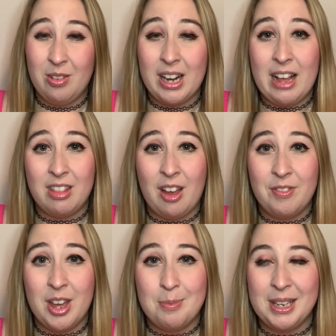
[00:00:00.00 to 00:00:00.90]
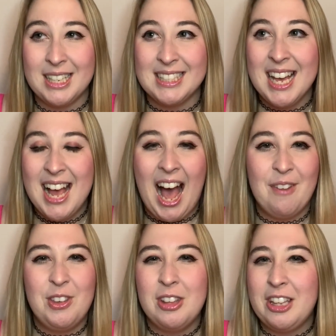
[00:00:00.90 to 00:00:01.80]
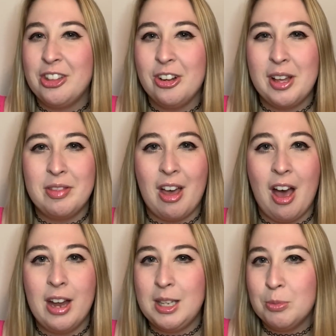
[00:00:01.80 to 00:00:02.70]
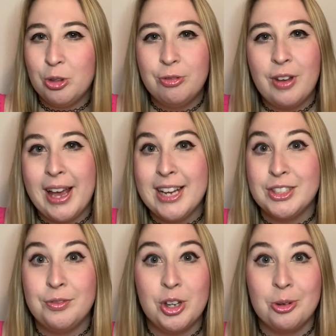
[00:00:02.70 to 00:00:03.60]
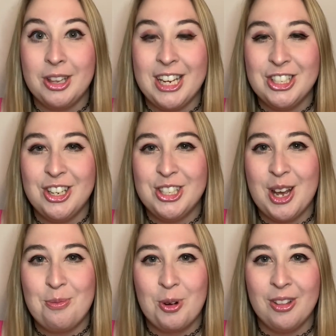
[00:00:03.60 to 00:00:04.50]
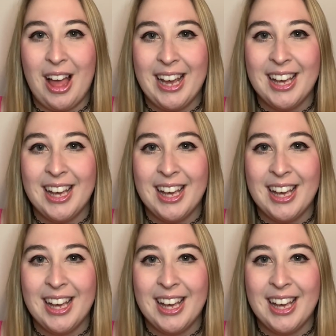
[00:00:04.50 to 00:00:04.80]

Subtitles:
And I love them because I feel like they're in the honeymoon phase of their relationship where